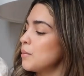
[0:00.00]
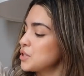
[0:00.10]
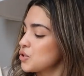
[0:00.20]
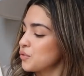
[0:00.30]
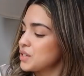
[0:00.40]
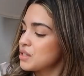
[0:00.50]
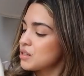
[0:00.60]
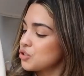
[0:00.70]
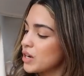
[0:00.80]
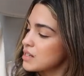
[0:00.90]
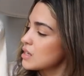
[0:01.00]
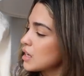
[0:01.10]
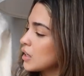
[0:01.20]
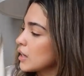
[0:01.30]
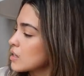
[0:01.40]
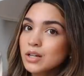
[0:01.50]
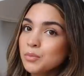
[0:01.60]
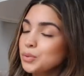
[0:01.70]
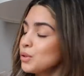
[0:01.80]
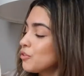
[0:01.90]
So this is the dress here. It's got
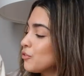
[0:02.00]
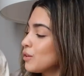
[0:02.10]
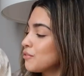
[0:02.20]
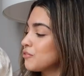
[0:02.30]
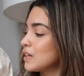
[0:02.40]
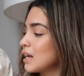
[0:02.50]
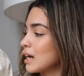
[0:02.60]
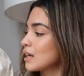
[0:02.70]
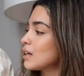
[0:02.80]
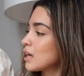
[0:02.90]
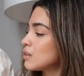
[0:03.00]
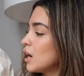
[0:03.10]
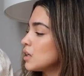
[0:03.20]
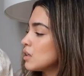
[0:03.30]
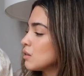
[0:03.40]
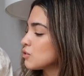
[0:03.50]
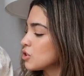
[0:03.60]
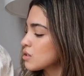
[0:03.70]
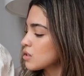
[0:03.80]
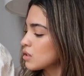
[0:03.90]
a beautiful V-neck neckline,
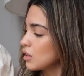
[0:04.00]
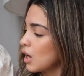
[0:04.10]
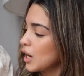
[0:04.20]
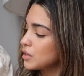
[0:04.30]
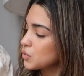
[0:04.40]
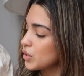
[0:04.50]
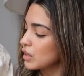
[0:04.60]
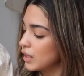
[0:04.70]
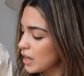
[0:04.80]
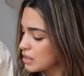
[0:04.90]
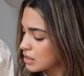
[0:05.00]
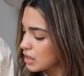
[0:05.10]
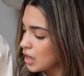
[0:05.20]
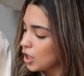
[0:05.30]
just lined with lace.